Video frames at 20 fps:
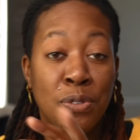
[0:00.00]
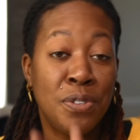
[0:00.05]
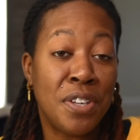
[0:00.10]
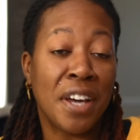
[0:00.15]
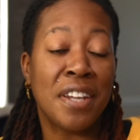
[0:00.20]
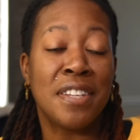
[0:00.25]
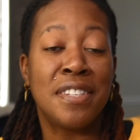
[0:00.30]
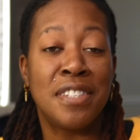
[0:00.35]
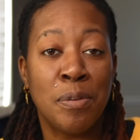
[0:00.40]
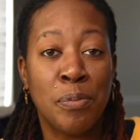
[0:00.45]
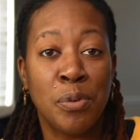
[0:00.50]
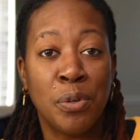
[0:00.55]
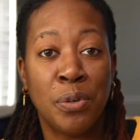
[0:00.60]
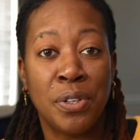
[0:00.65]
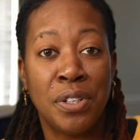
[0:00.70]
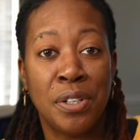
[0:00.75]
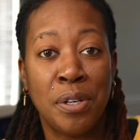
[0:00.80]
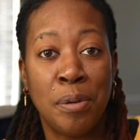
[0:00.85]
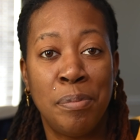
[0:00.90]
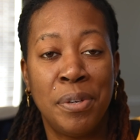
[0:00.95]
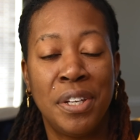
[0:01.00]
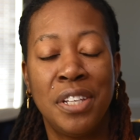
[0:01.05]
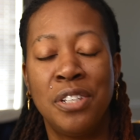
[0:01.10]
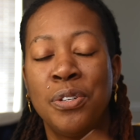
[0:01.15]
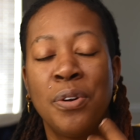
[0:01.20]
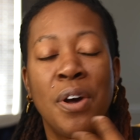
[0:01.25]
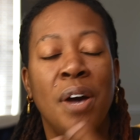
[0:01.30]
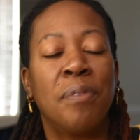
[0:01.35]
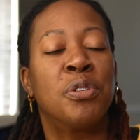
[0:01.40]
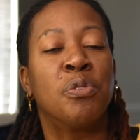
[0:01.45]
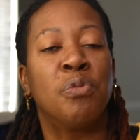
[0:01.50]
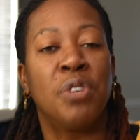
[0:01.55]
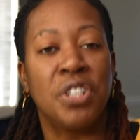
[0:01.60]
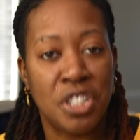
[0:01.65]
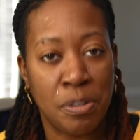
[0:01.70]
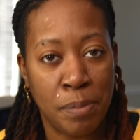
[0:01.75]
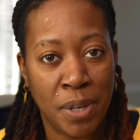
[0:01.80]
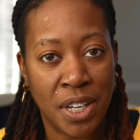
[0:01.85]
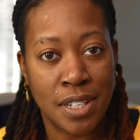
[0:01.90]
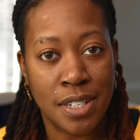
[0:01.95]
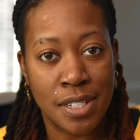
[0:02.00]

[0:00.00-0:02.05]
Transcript: you can kind of simmer on it a bit. You don't have to rush and make a